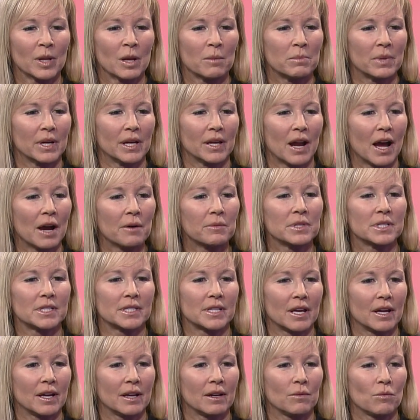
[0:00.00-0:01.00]
But I would
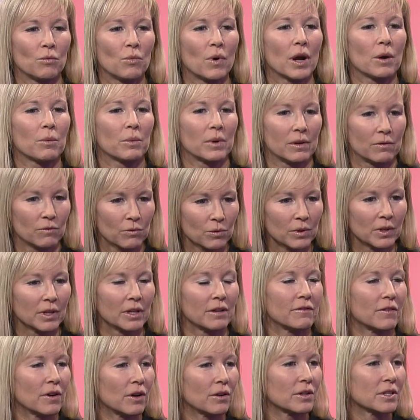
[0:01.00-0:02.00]
say where we've really
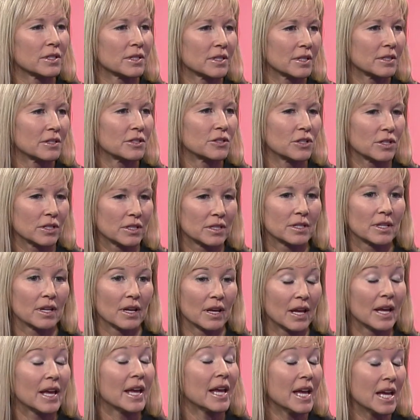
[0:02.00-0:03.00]
focused is just
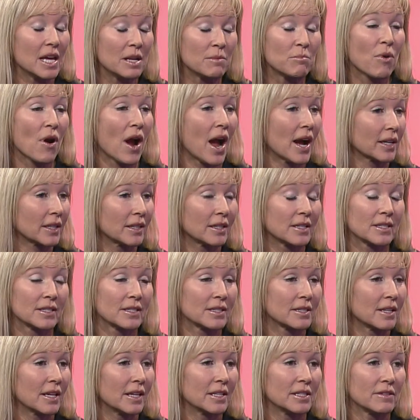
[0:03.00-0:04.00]
in
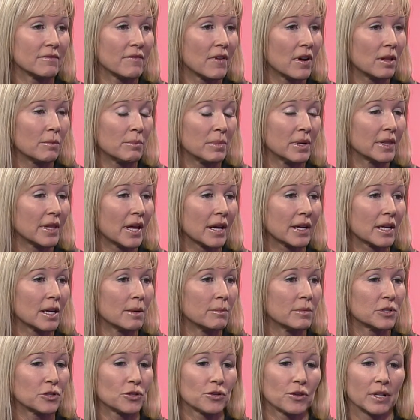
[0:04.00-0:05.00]
practice and developing that
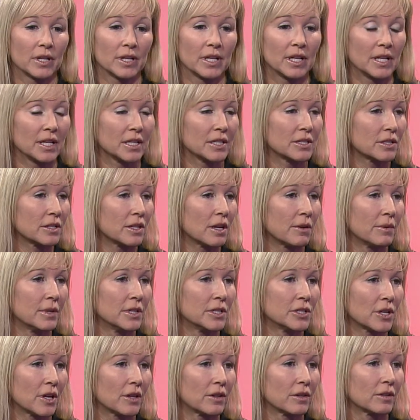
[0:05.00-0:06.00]
chemistry and getting to know
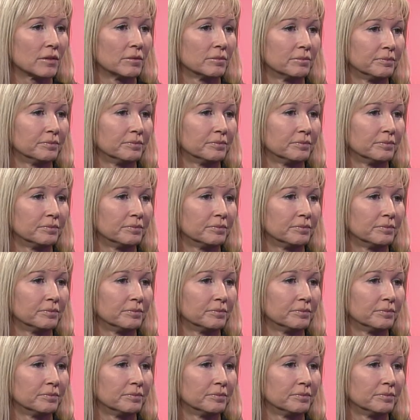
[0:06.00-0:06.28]
each other.